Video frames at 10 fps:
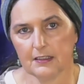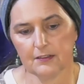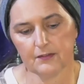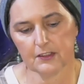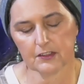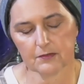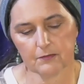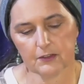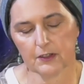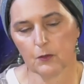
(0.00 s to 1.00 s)
it fits
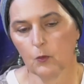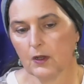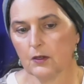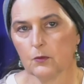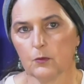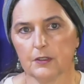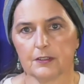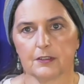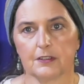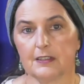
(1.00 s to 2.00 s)
very well
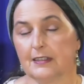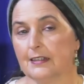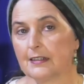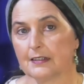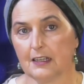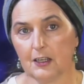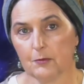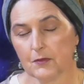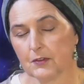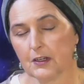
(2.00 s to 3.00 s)
with the
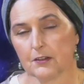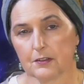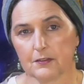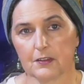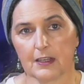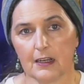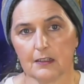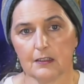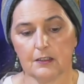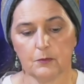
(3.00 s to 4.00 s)
nickname of the area of the
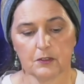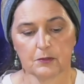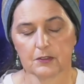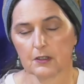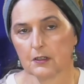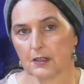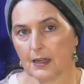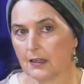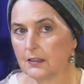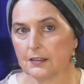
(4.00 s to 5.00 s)
Galilee, which is called
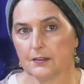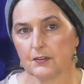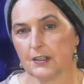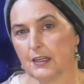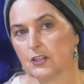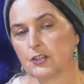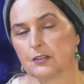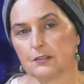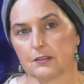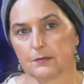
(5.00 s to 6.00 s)
Galilee of the
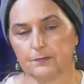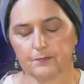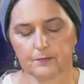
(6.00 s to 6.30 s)
Nations.